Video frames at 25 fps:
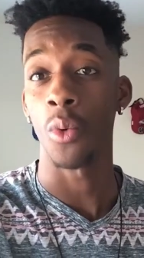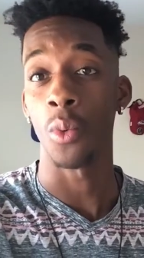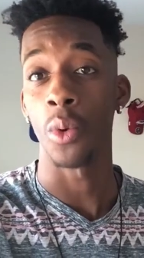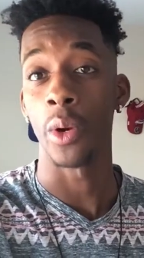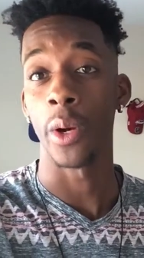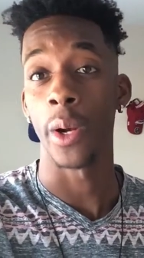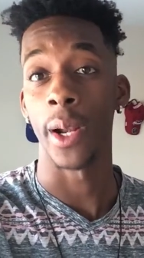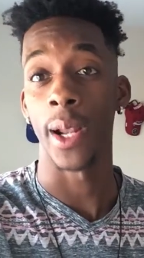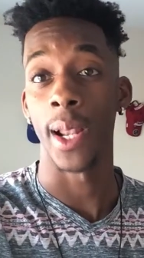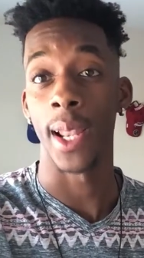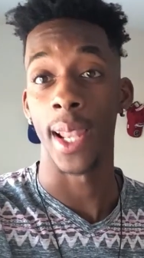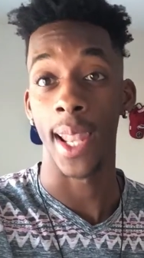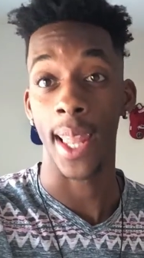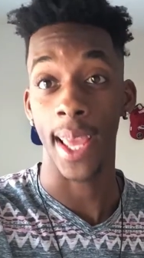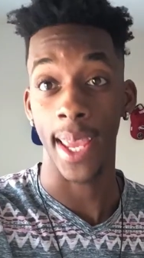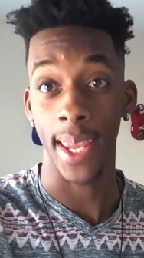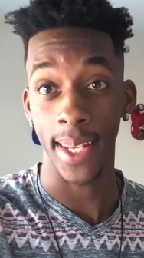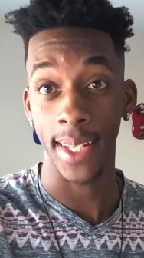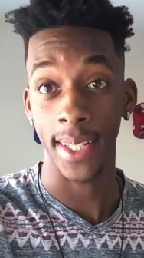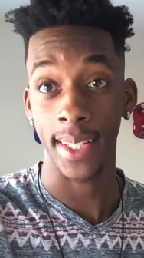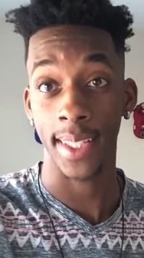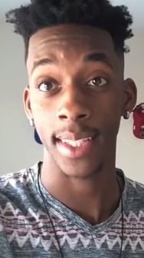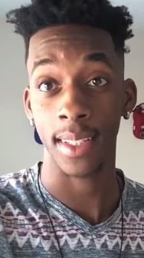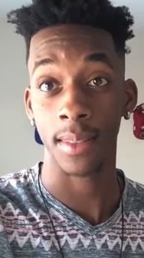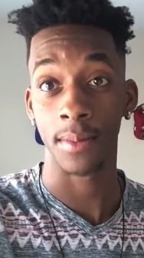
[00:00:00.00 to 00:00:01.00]
We're
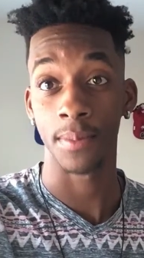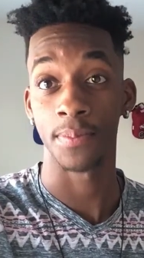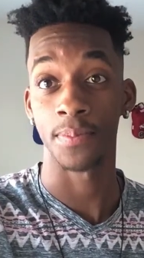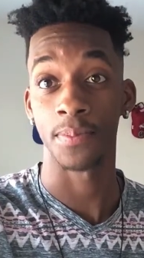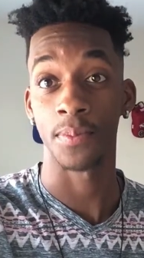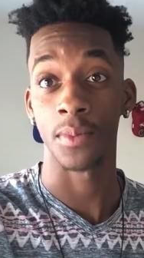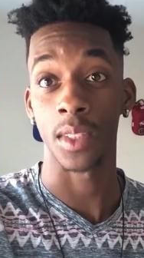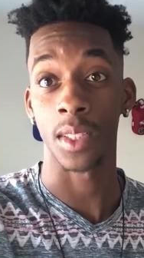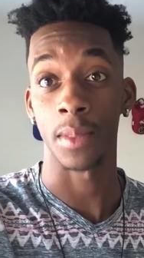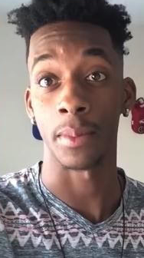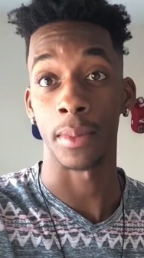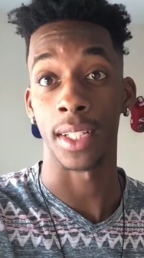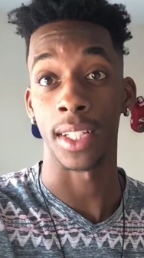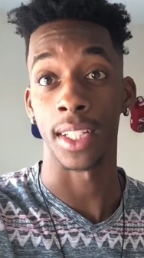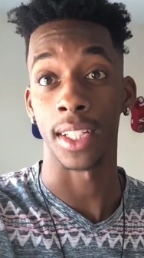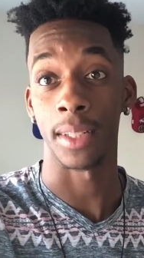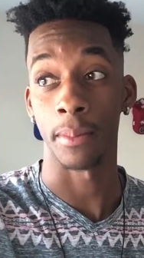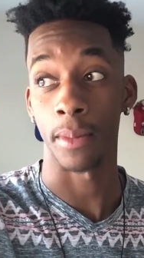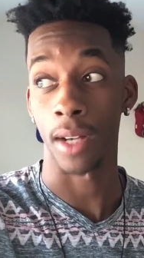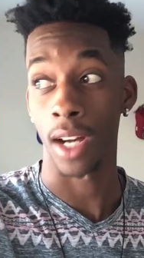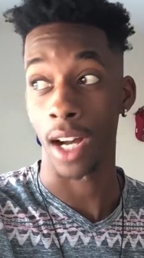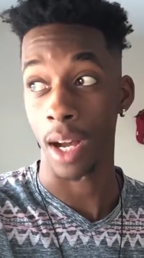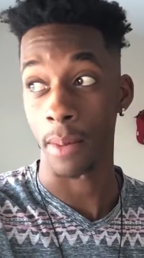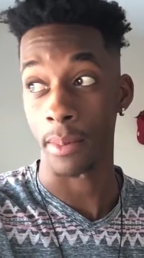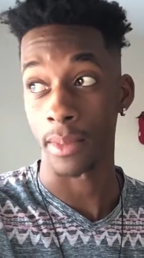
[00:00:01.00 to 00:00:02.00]
late. My
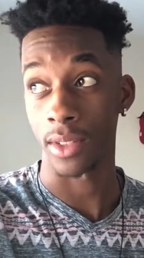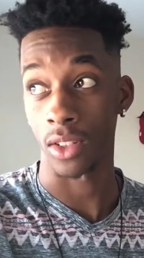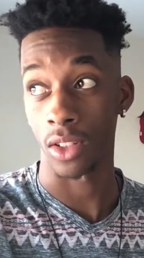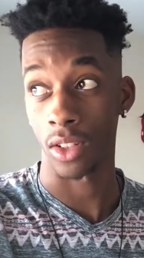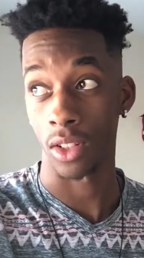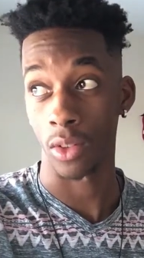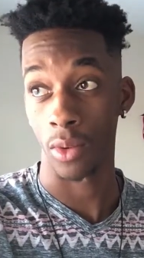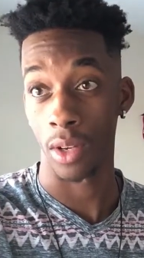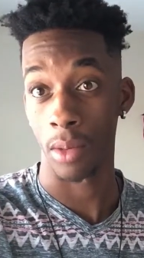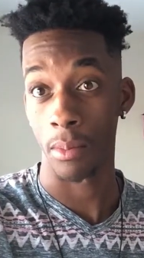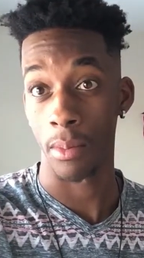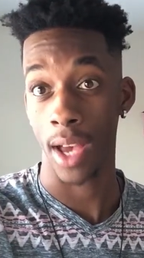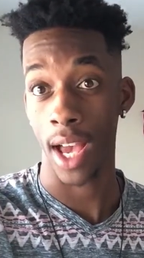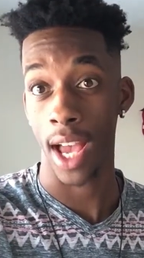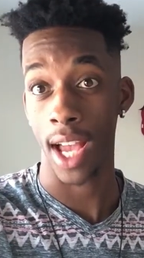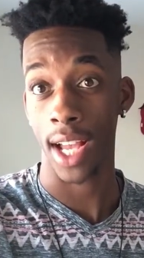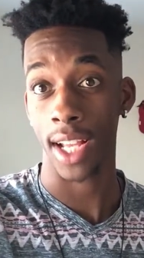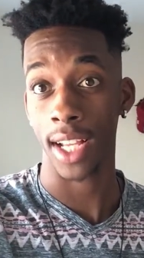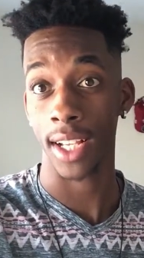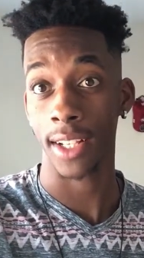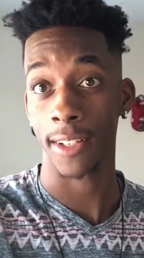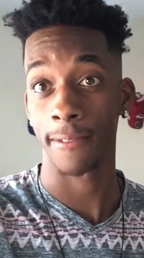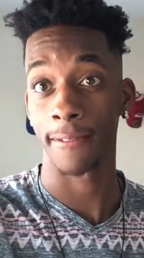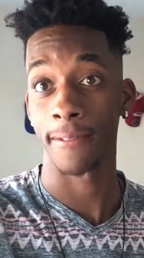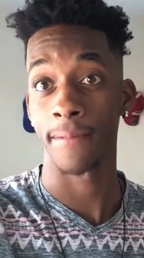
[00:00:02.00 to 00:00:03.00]
mom is on her way back,
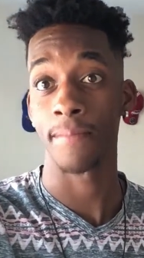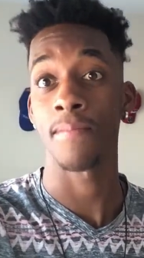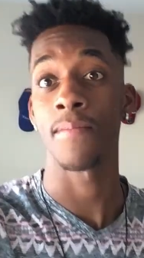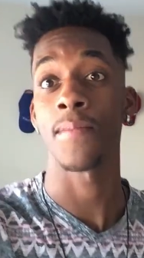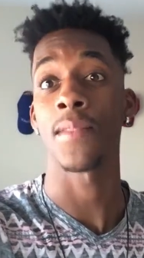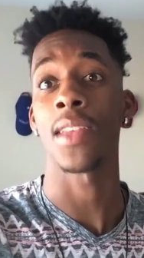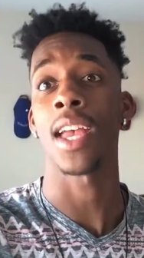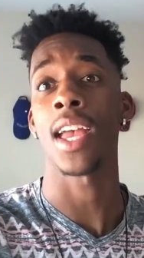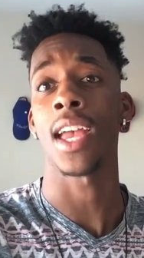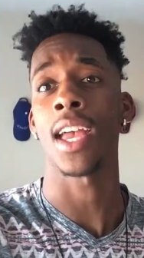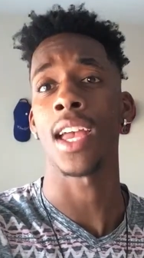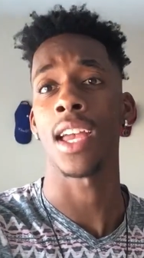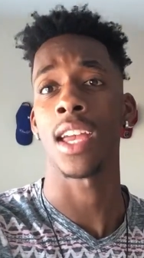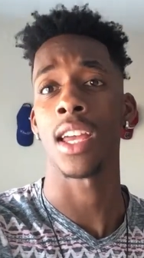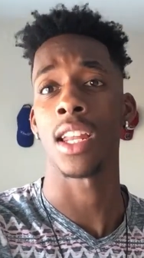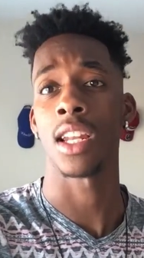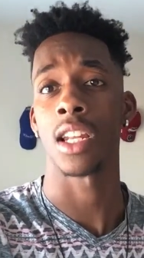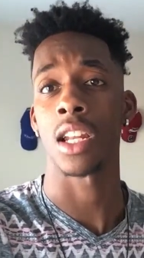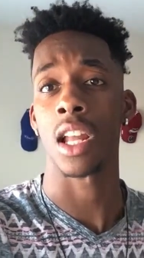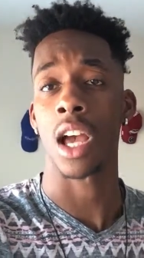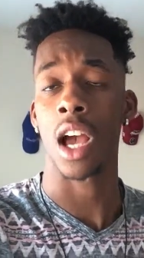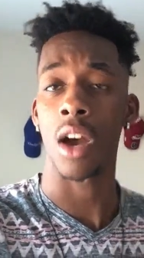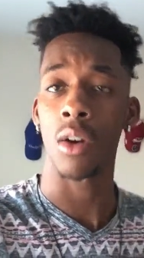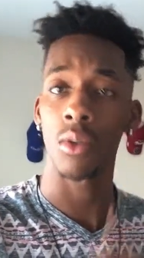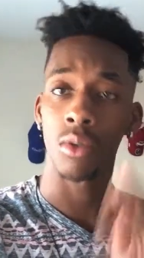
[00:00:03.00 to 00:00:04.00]

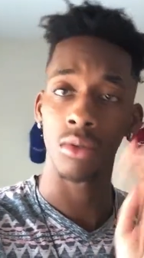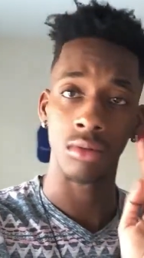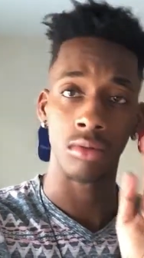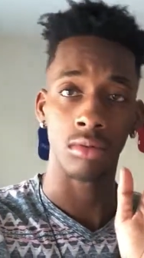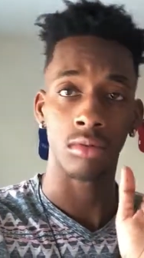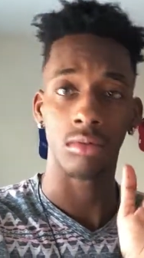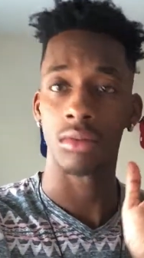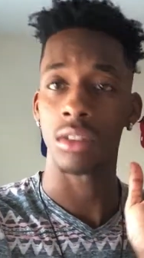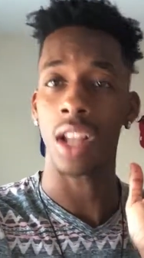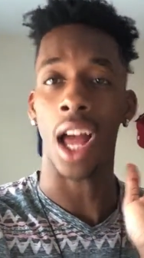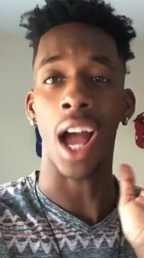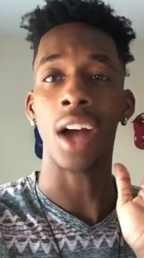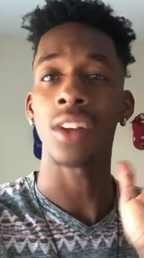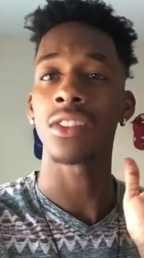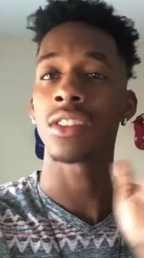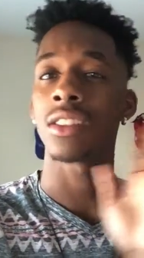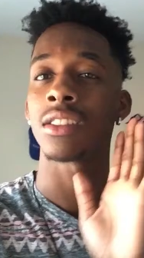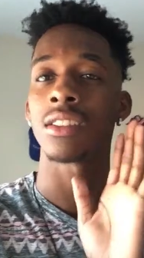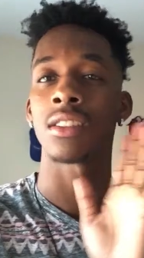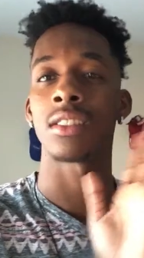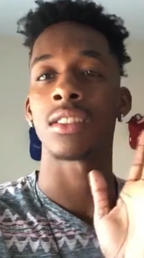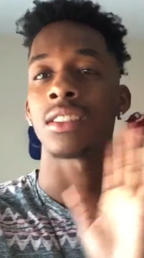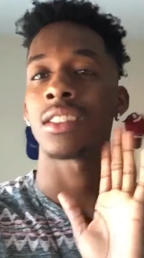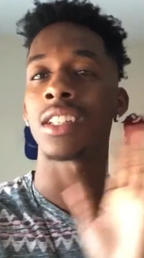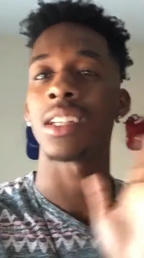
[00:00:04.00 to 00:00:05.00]
and I will, I'll
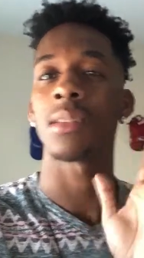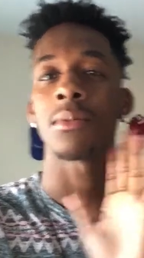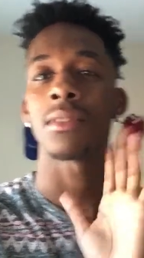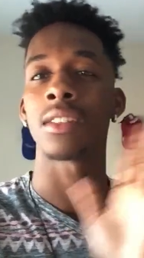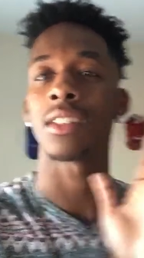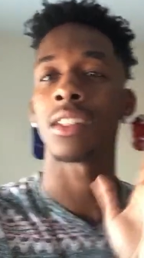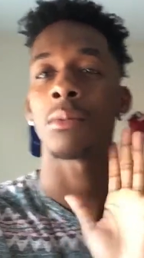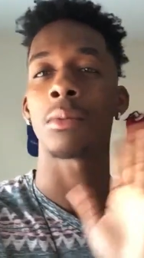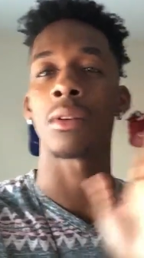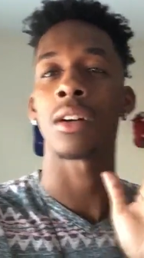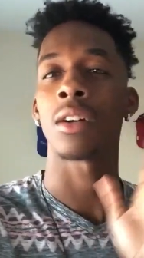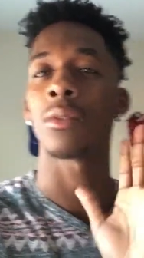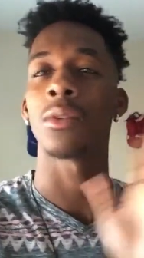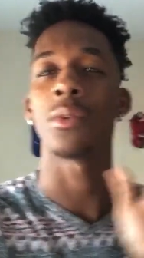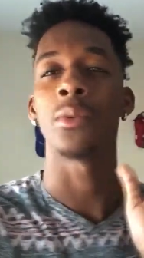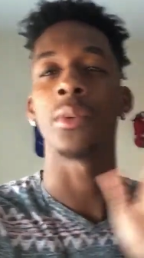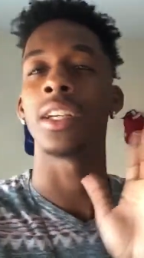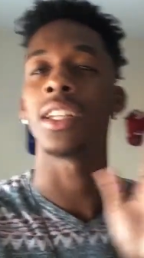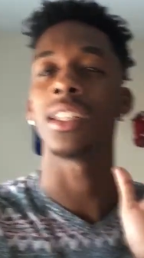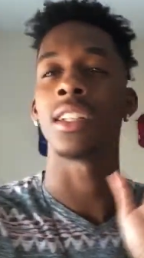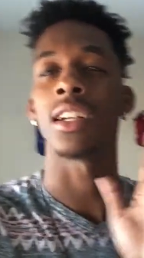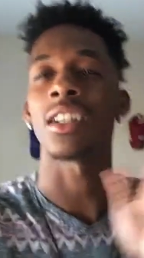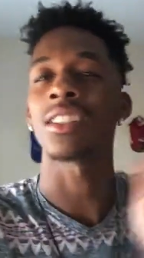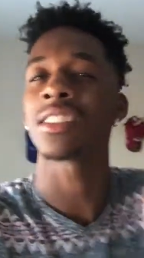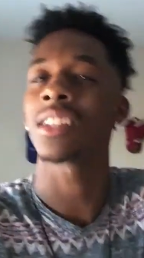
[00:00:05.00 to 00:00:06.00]
just skip to the part when we
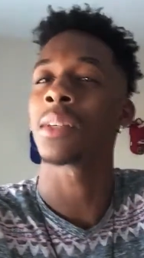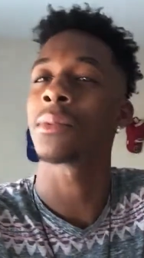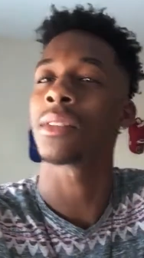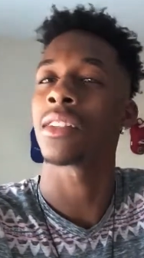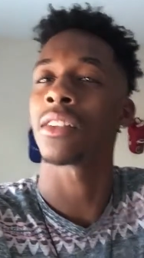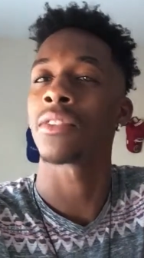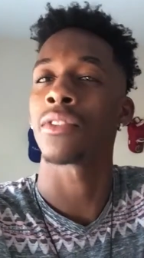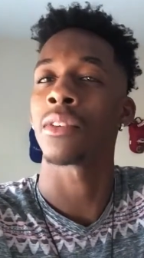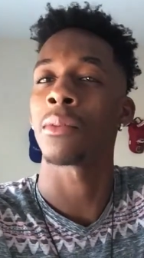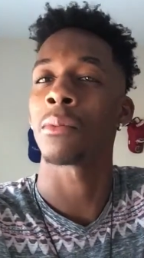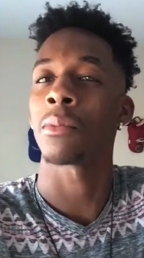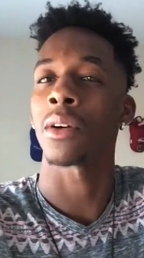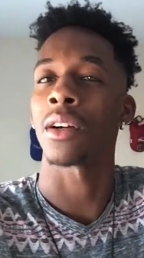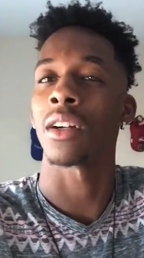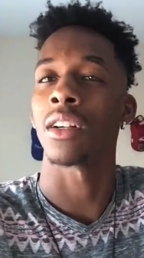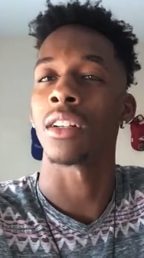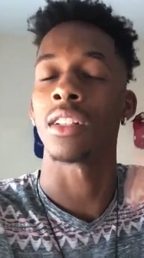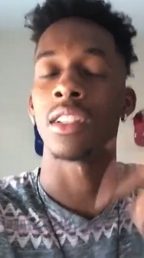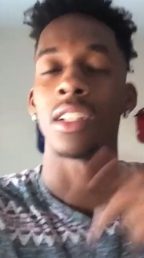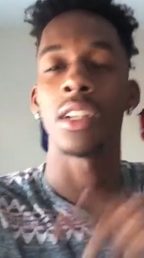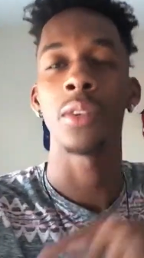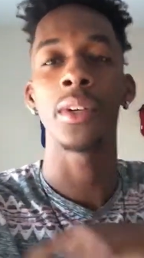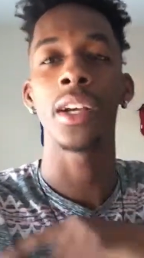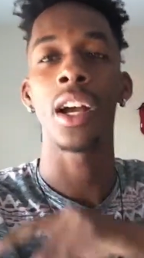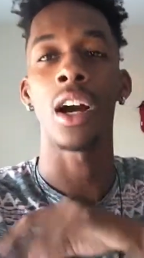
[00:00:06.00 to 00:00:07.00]
get there. I'll skip to the fun part.
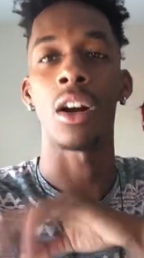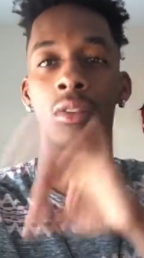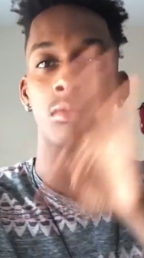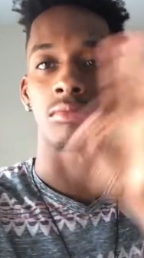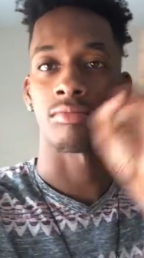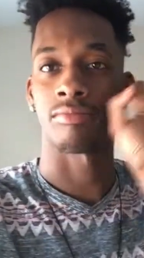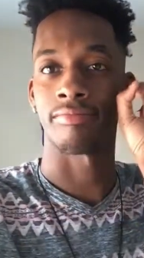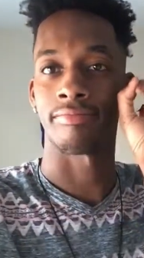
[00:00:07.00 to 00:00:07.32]
Here we go.